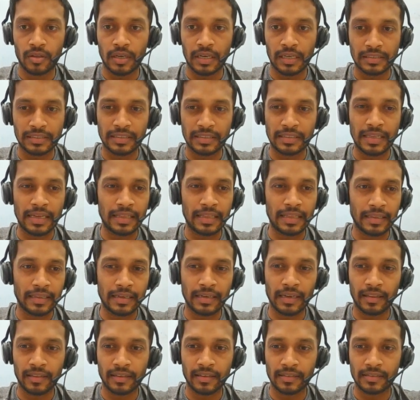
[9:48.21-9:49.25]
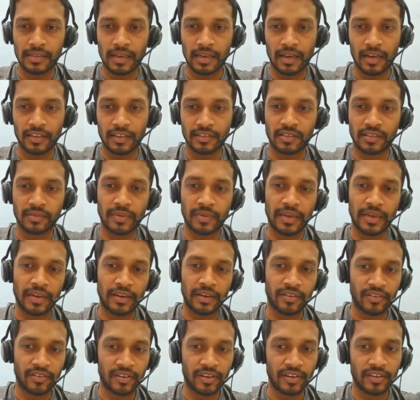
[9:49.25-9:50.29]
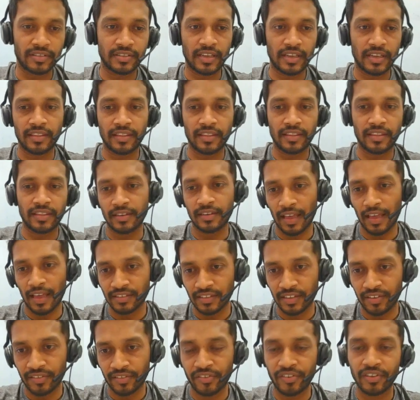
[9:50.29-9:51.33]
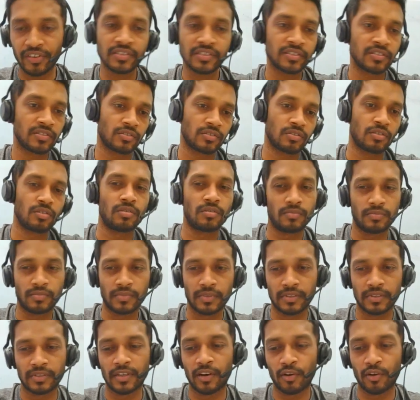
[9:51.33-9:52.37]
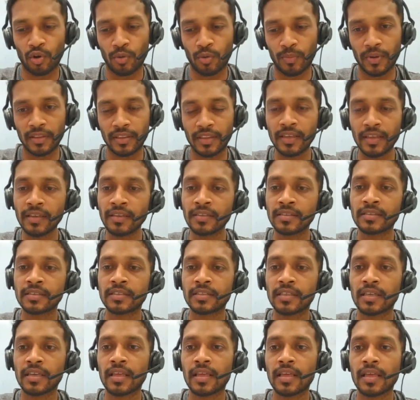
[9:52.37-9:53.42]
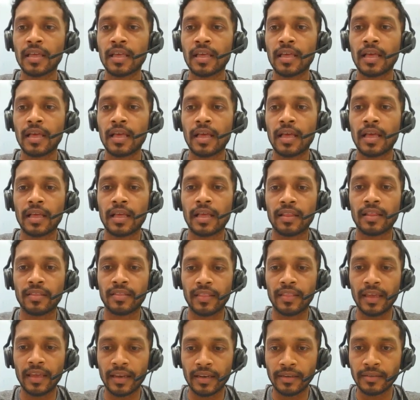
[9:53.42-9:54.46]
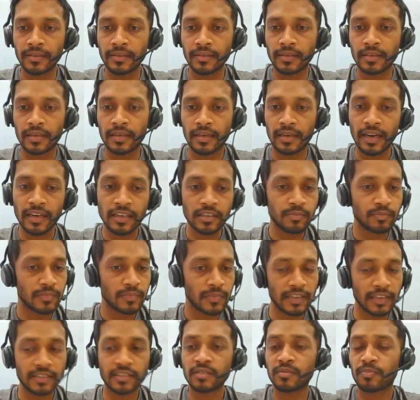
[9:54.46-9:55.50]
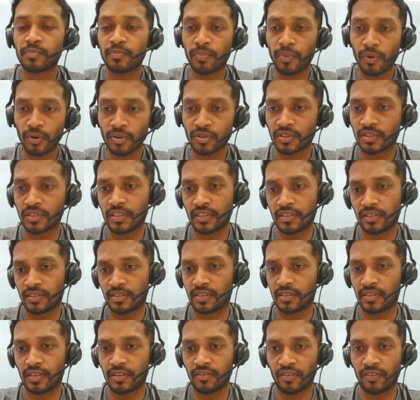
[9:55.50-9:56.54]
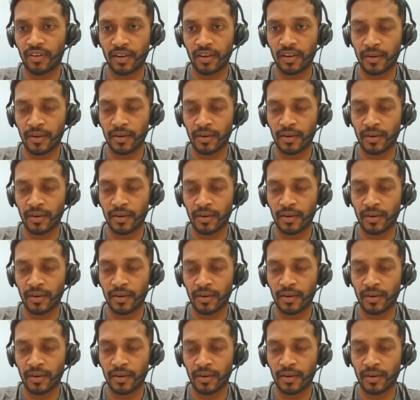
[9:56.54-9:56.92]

Other than that, others are customer entries and the tax entries, so it's a normal thing. Then let's post this one.